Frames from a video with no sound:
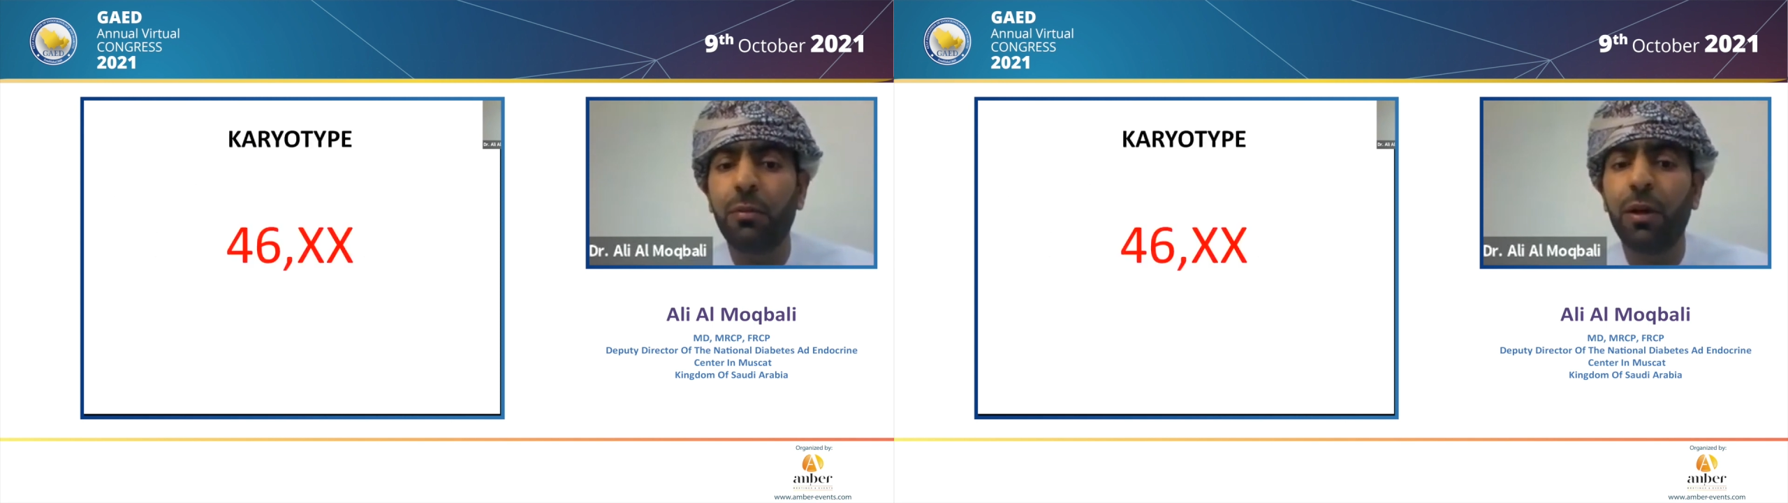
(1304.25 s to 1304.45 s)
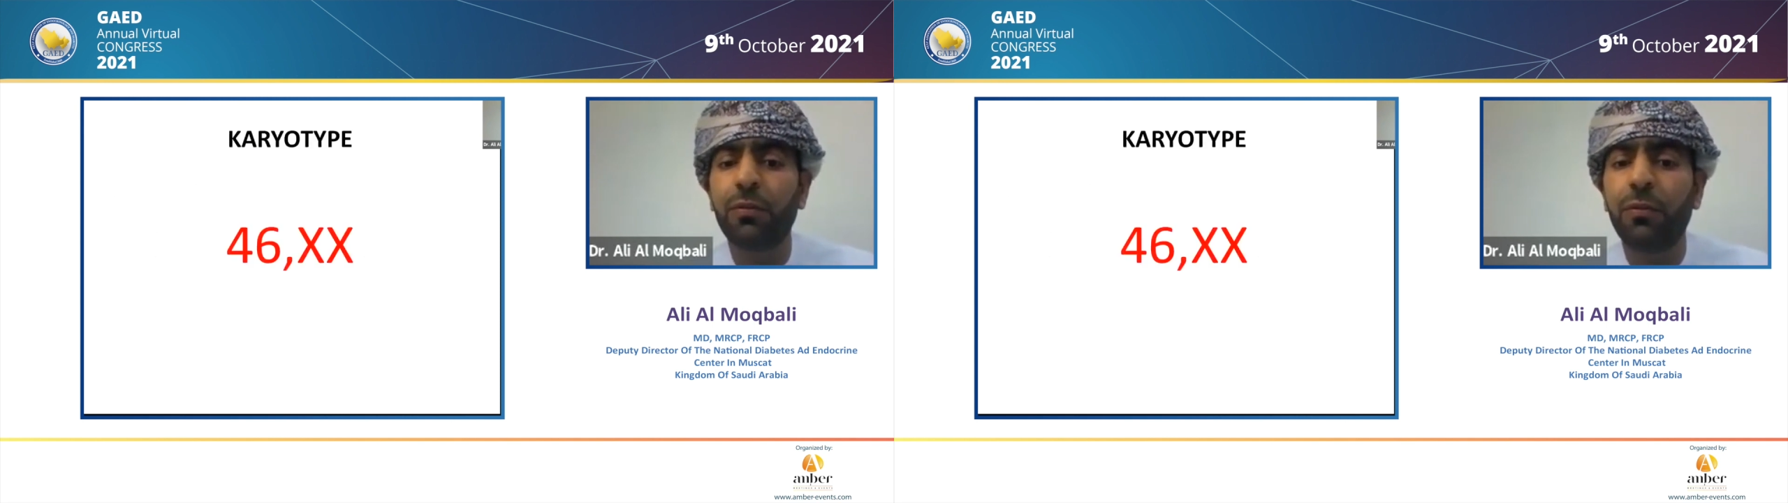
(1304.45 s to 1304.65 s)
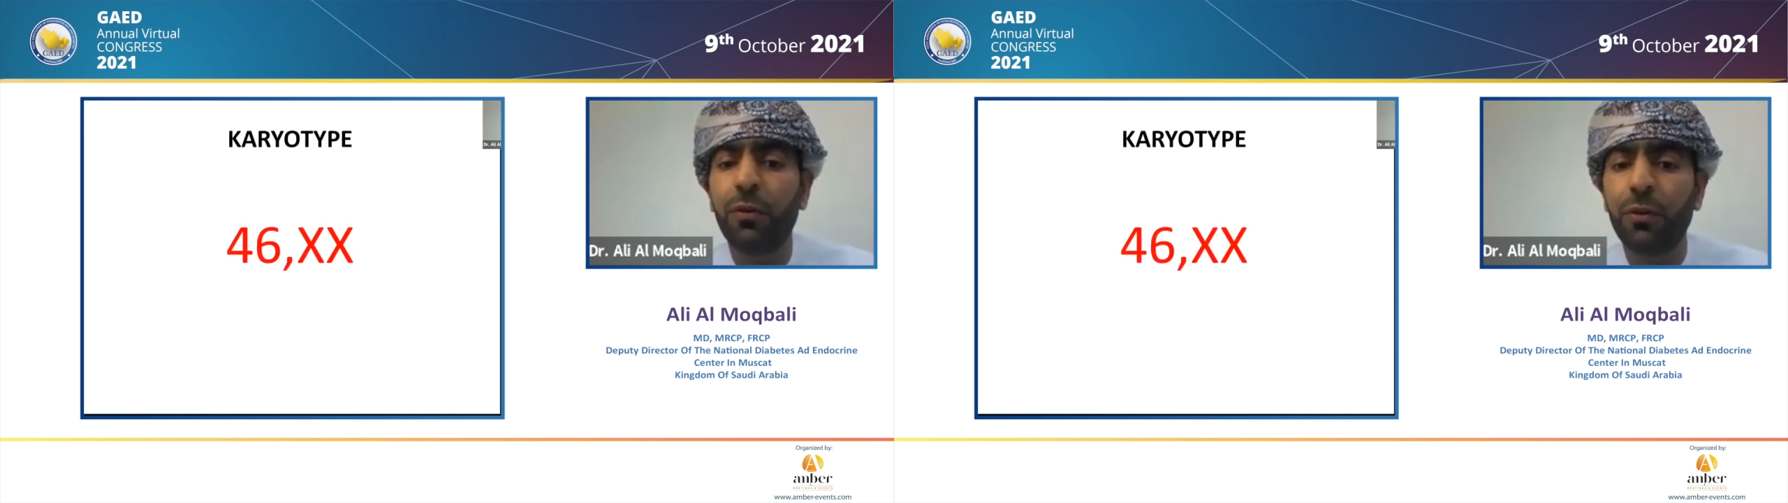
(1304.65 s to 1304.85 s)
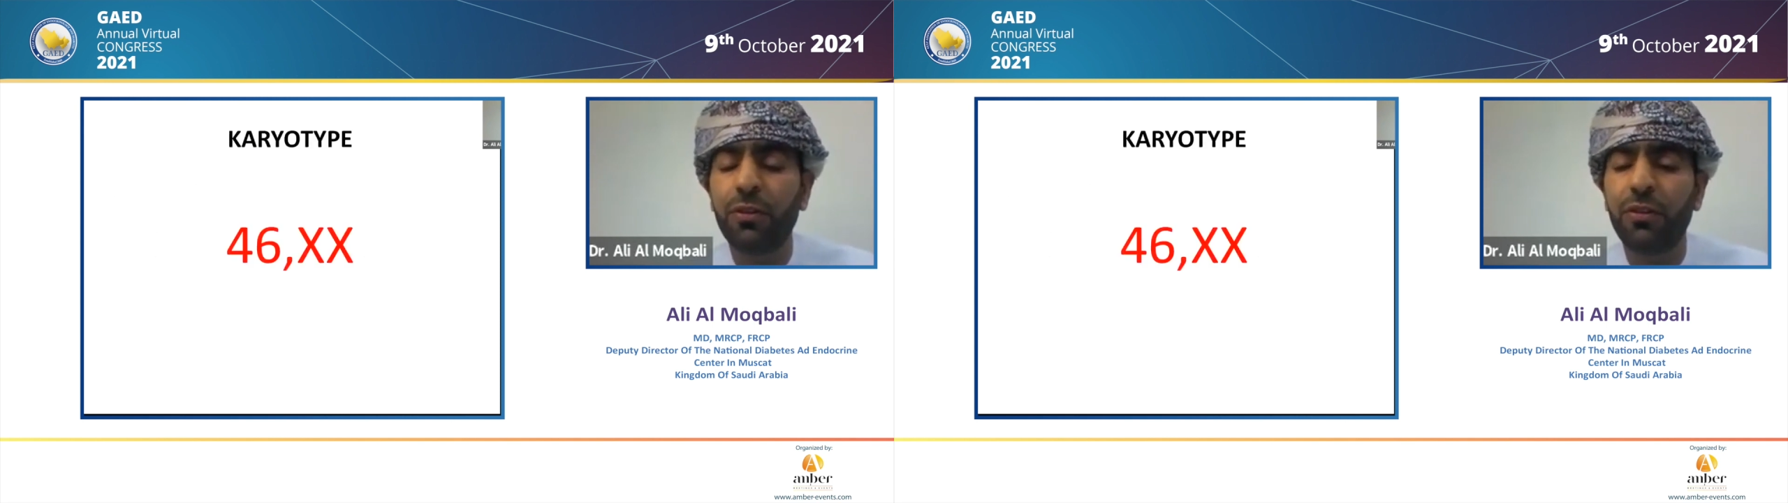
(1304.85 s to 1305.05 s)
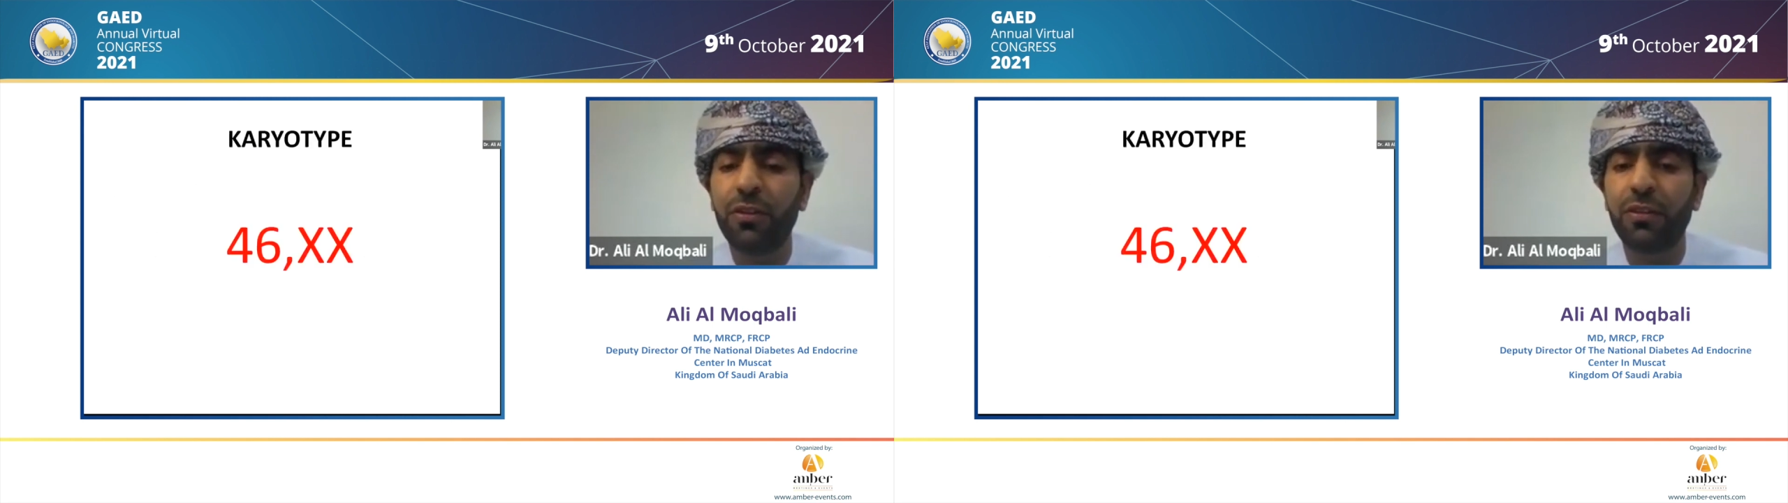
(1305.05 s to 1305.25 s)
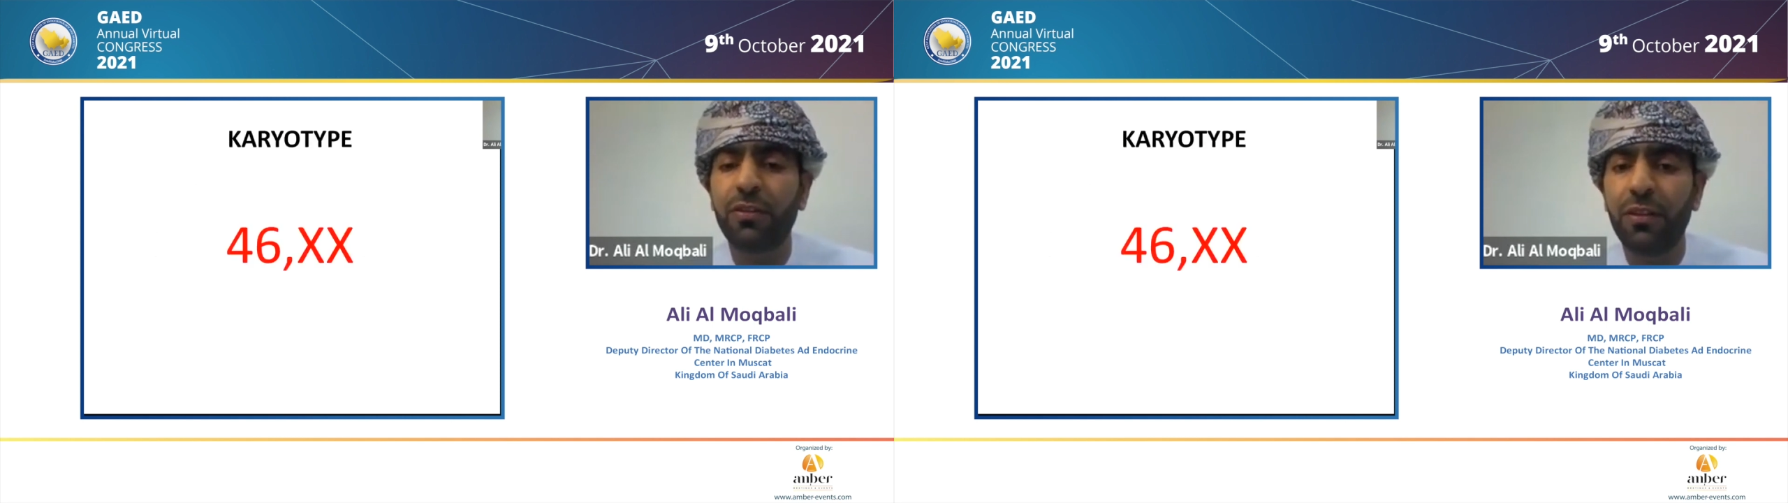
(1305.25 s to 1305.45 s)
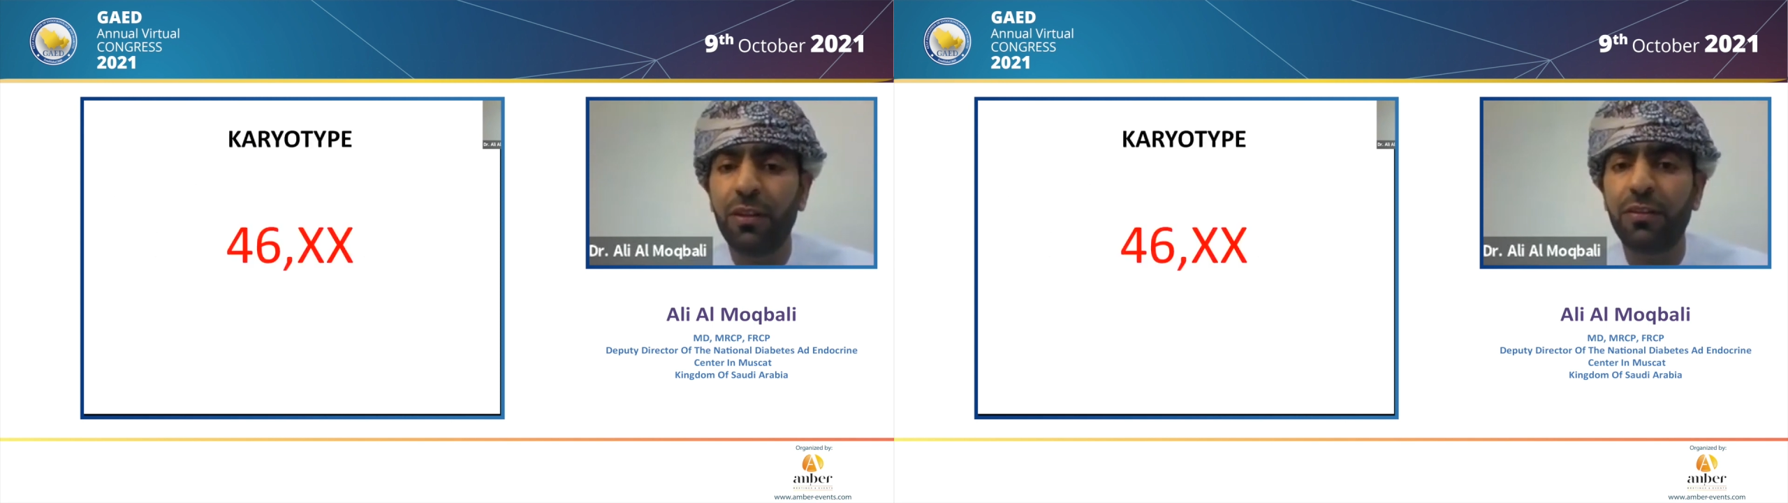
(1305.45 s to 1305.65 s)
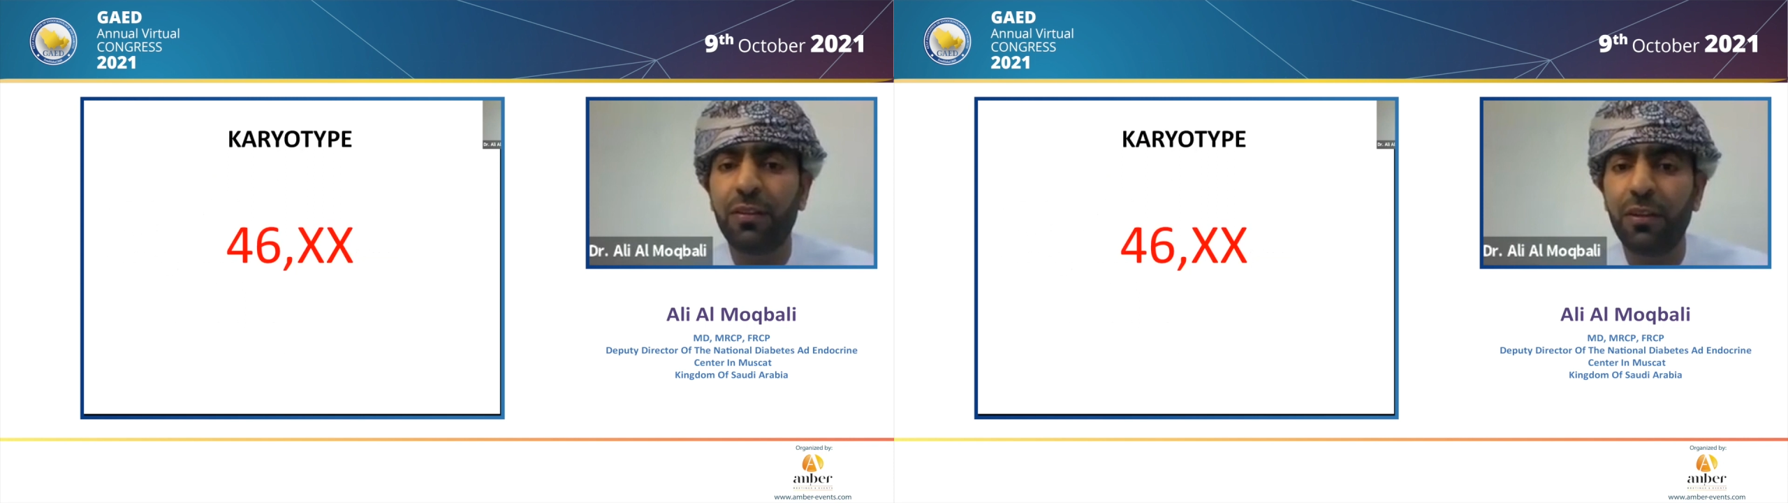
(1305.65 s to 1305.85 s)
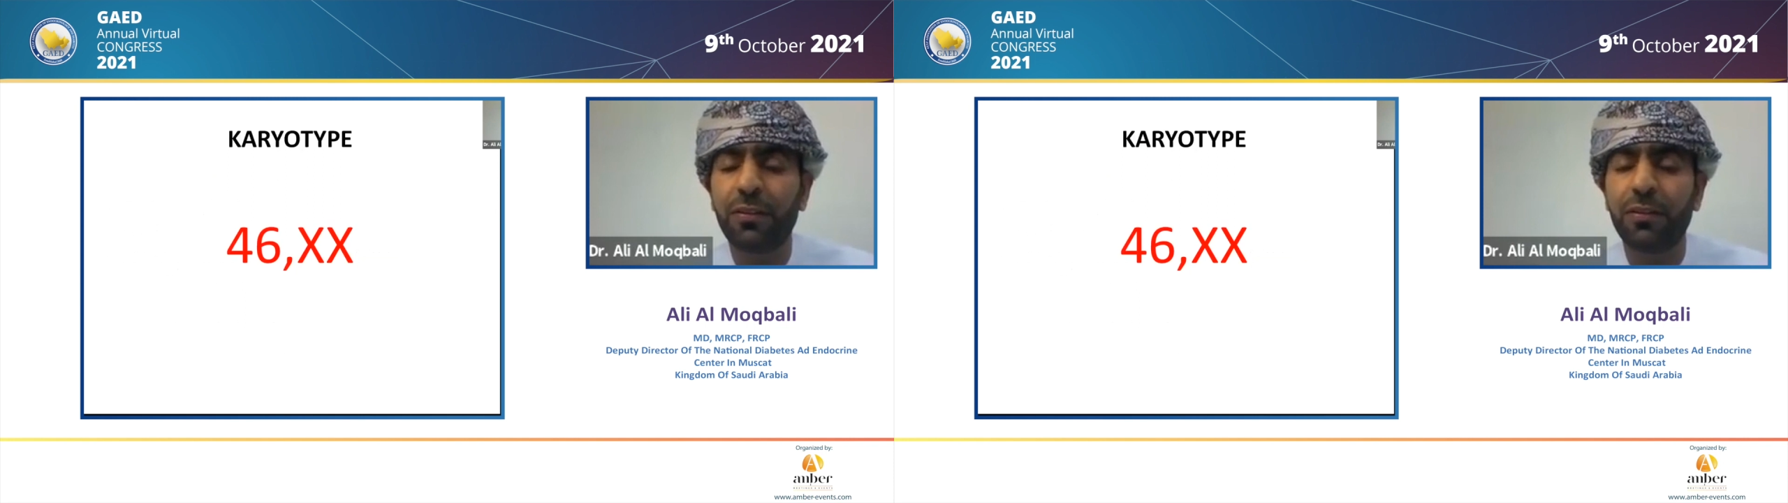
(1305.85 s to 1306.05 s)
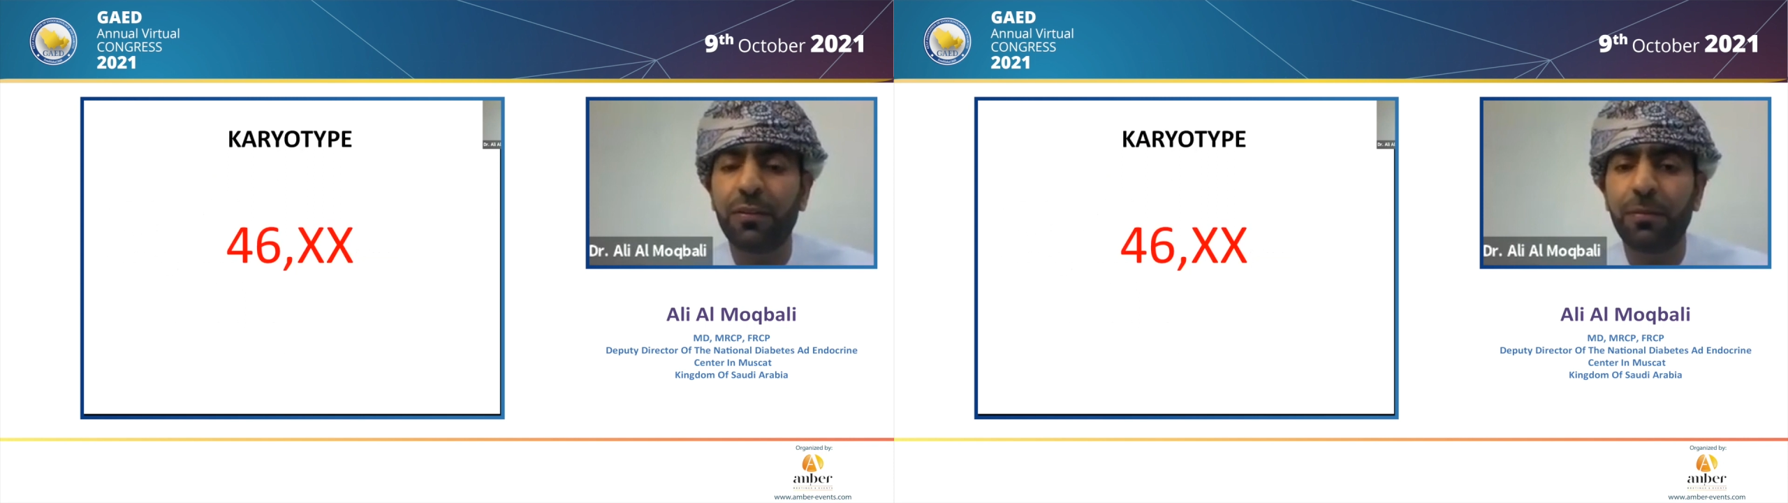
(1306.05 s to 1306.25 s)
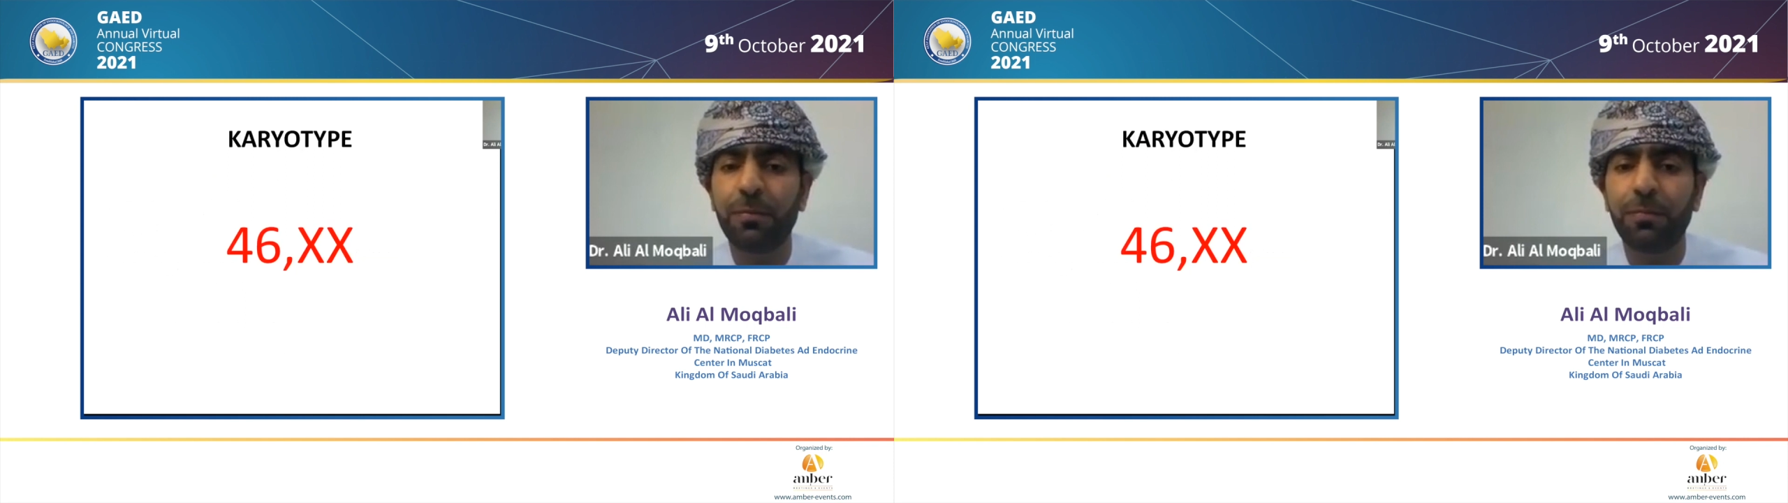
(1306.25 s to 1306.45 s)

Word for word: was 46XX.